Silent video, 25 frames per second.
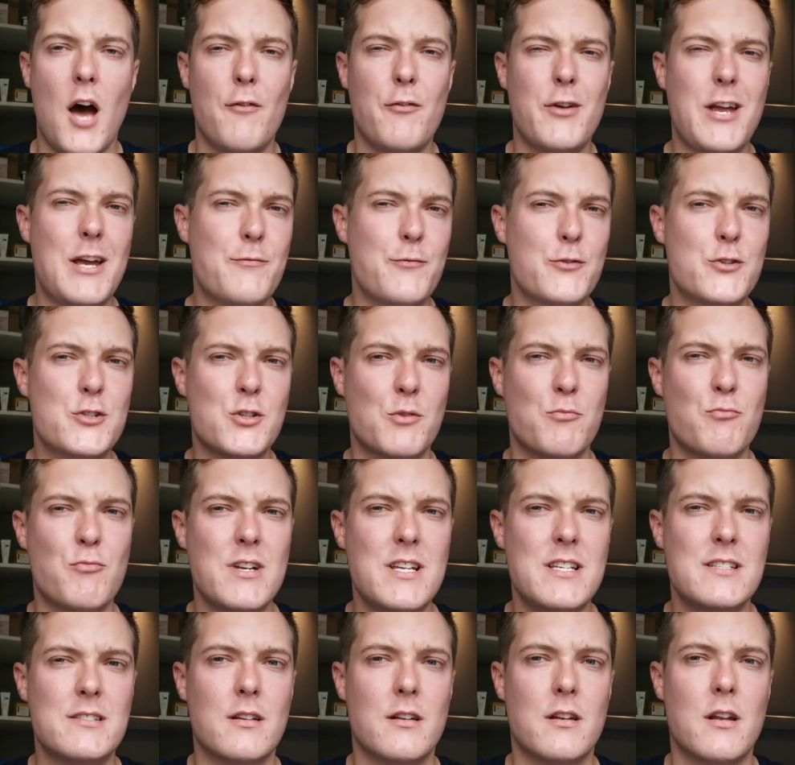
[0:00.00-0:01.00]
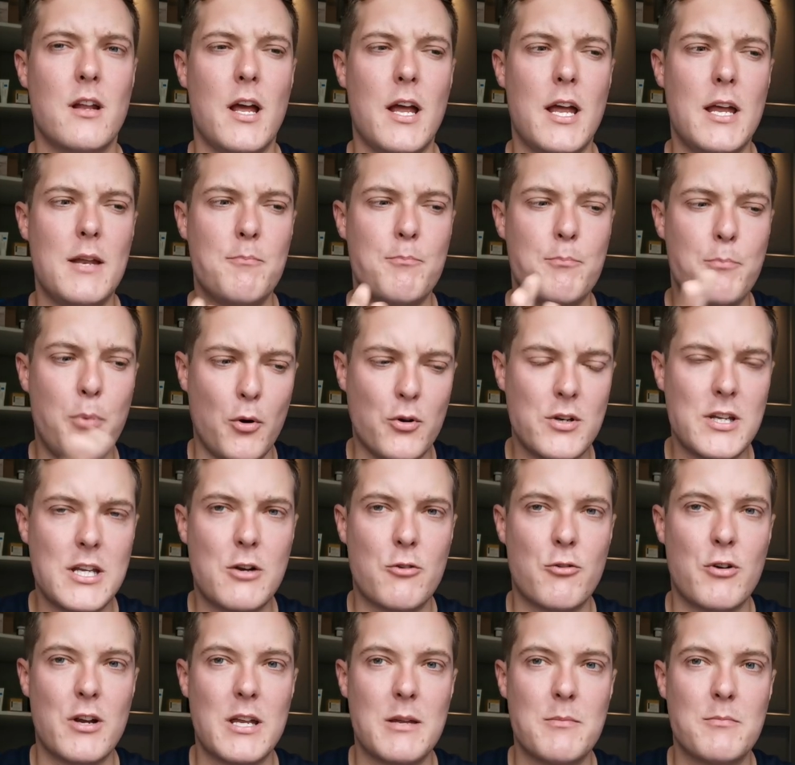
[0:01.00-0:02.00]
I mean, for some reason, in
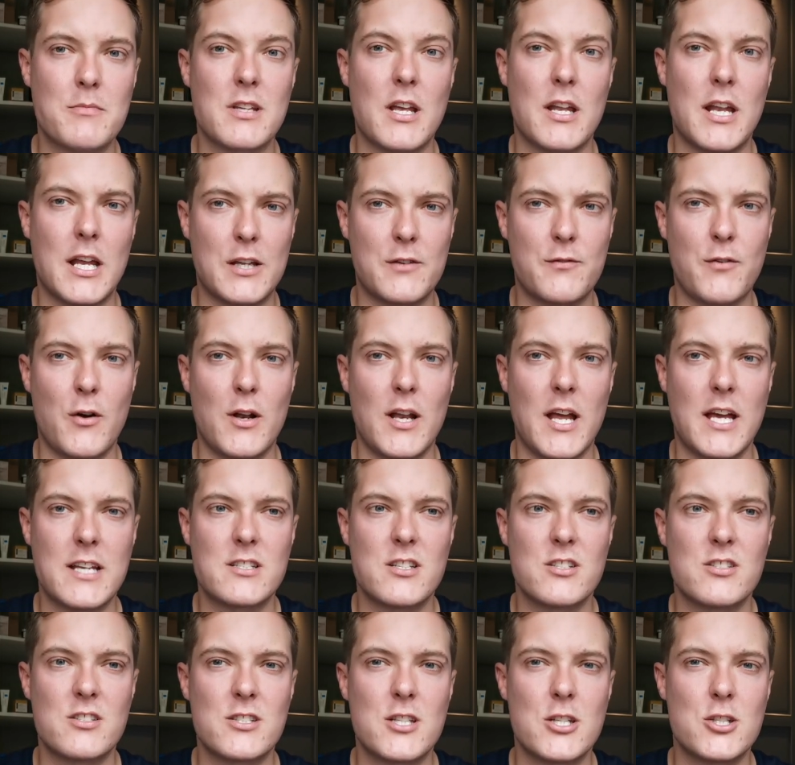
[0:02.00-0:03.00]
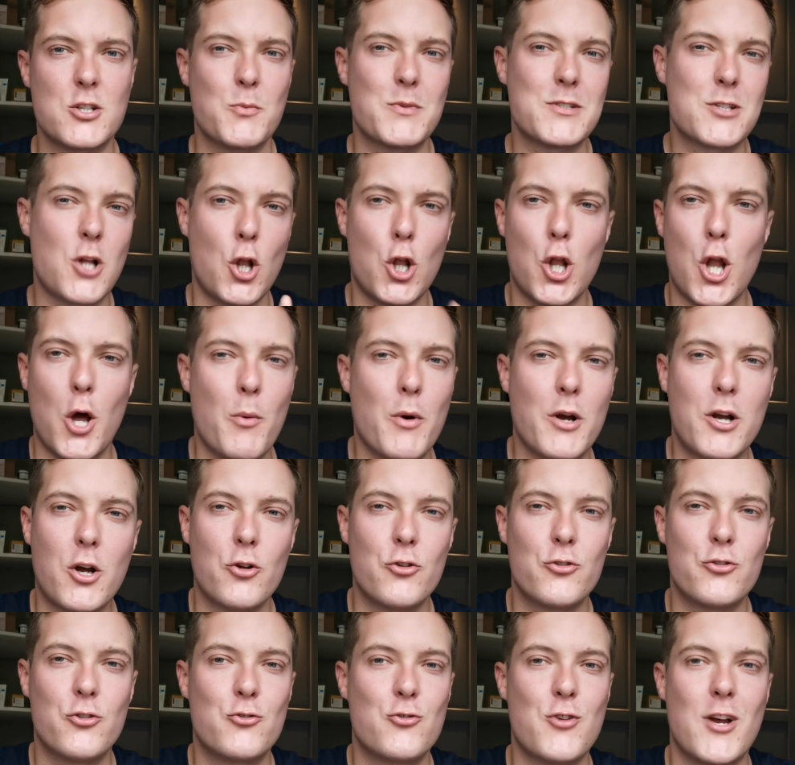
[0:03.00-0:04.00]
body creams and exfoliators, there's always a lower
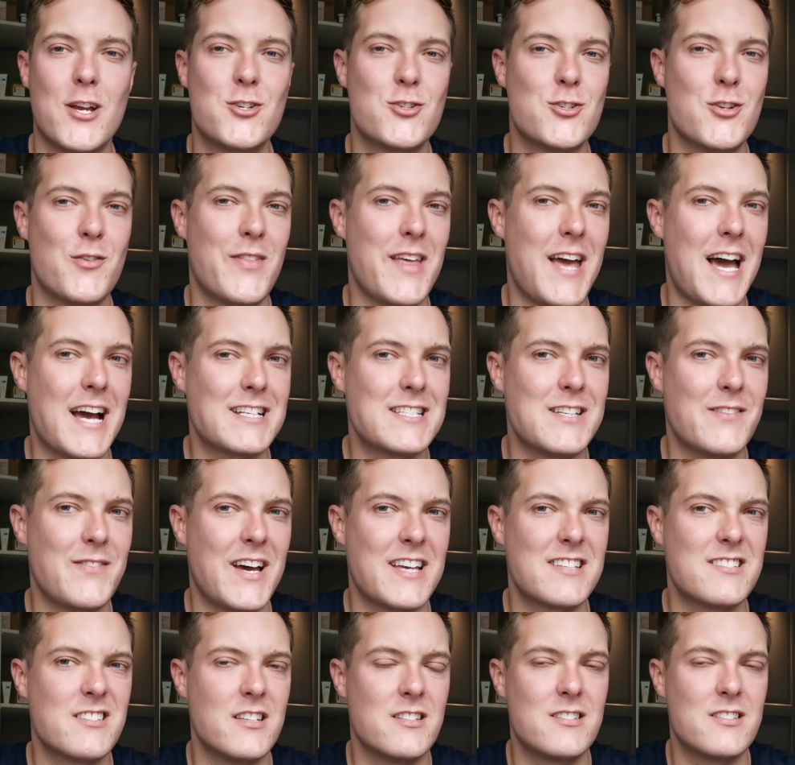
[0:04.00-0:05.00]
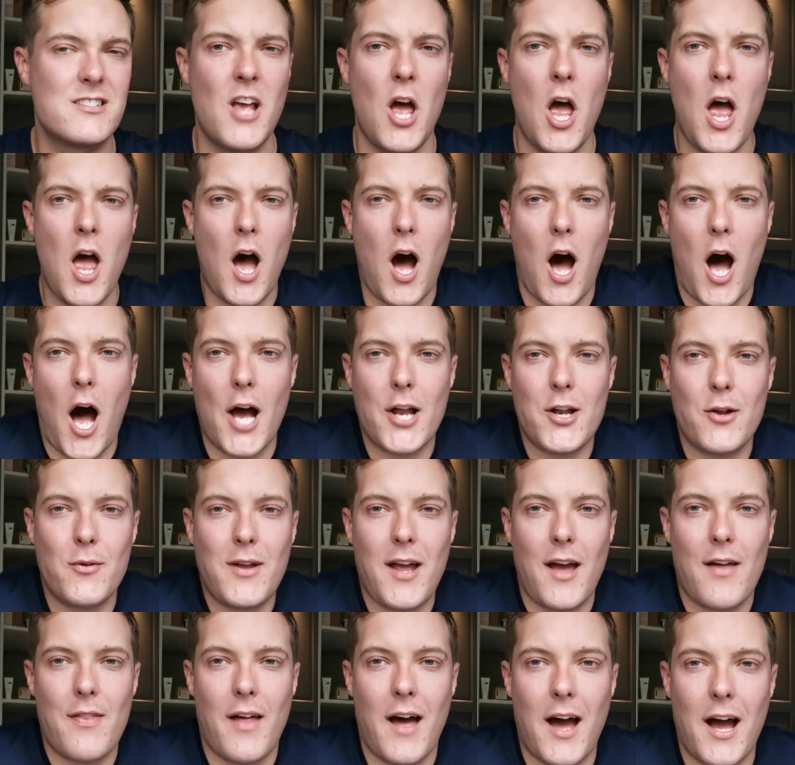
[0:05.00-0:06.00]
concentration of the active acids. I
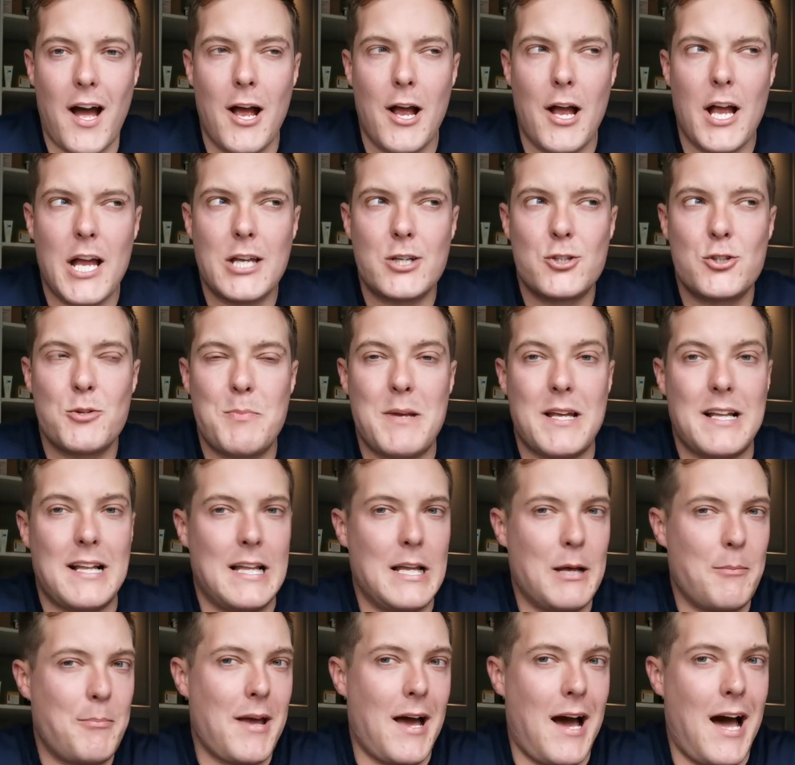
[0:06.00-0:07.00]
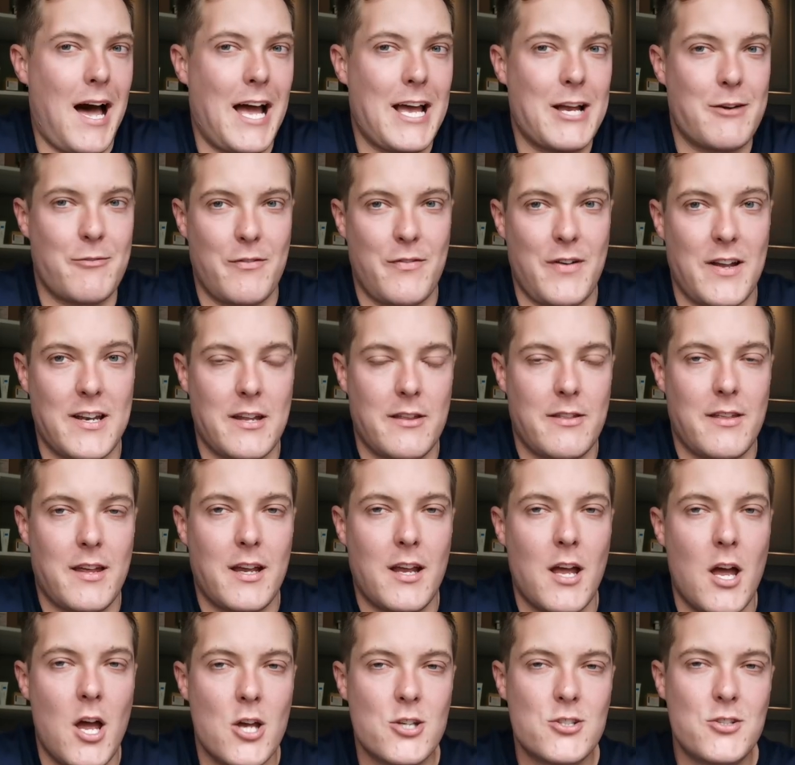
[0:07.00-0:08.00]
don't get that. It should be a little bit higher, if
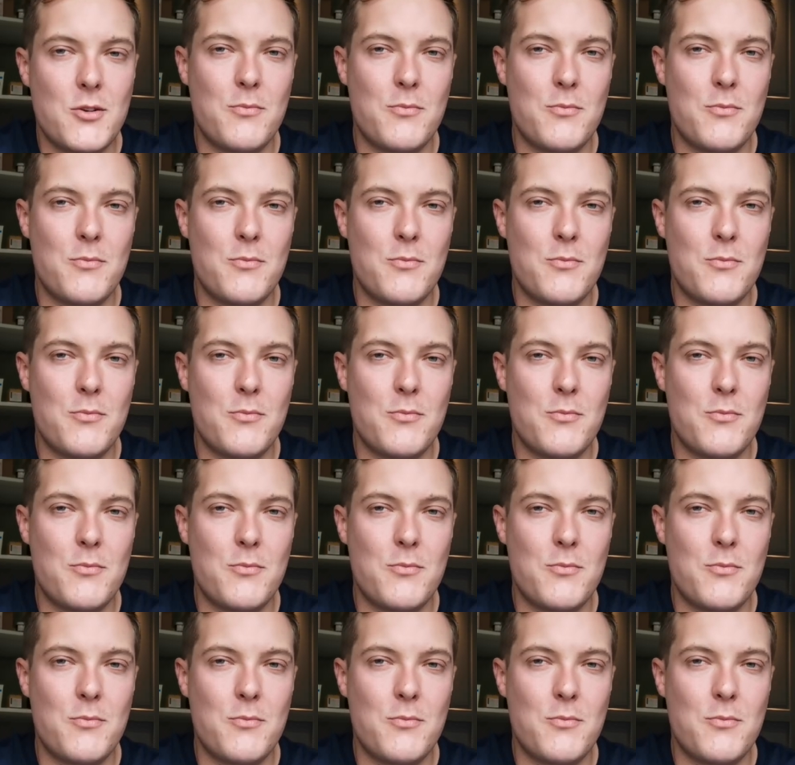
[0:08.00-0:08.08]
anything.